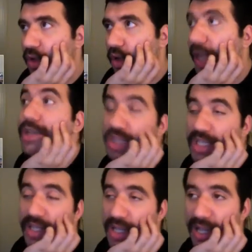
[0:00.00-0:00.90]
and
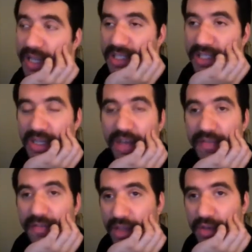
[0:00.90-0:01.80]
just like the classic
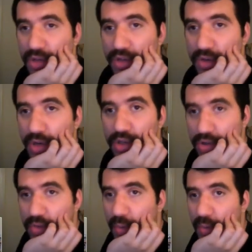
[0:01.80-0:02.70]
stuff. Like you just you're also
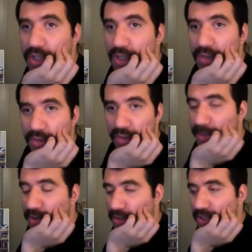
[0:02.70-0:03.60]
just watching the
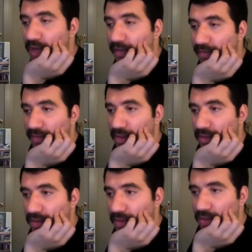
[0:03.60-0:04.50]
repertory stuff.
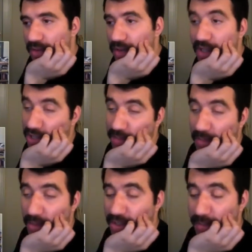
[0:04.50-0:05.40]
The the the I should
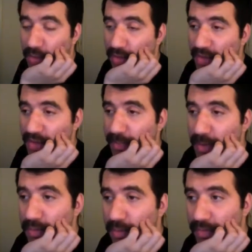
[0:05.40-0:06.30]
be watching more of it,
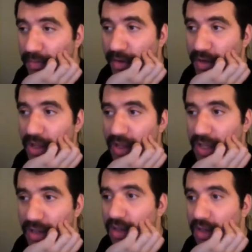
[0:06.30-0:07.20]
but we're very
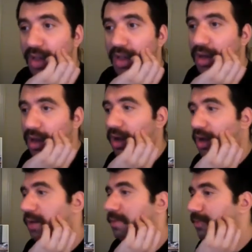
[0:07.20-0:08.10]
lucky.
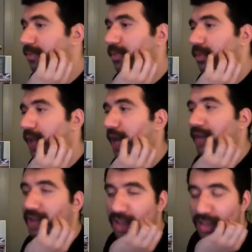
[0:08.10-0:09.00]
Uh, not
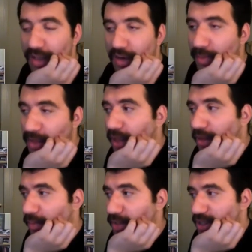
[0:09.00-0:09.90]
even at the theater, but
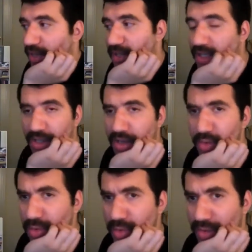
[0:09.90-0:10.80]
like we just have things like
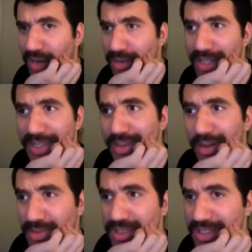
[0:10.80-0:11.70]
Hulu now, which has
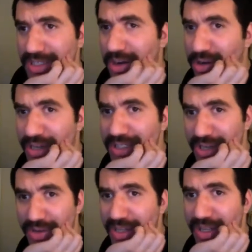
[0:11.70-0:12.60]
almost the entire
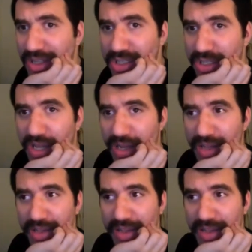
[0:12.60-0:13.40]
Criterion collection on it,